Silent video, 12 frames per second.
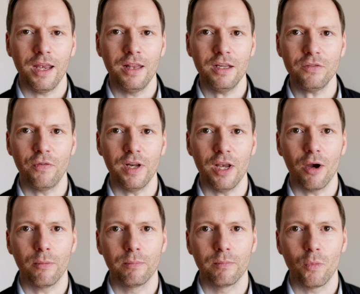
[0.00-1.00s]
In this
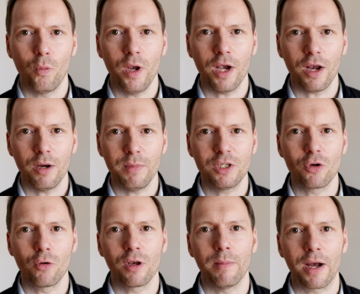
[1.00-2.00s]
video, we are going to be
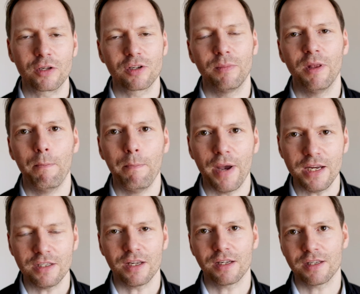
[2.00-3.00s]
talking about some of the
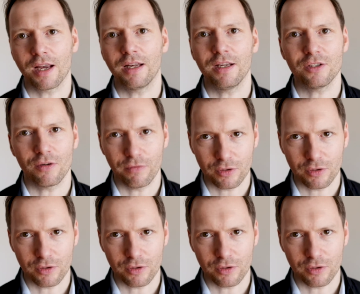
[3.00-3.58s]
basic techniques of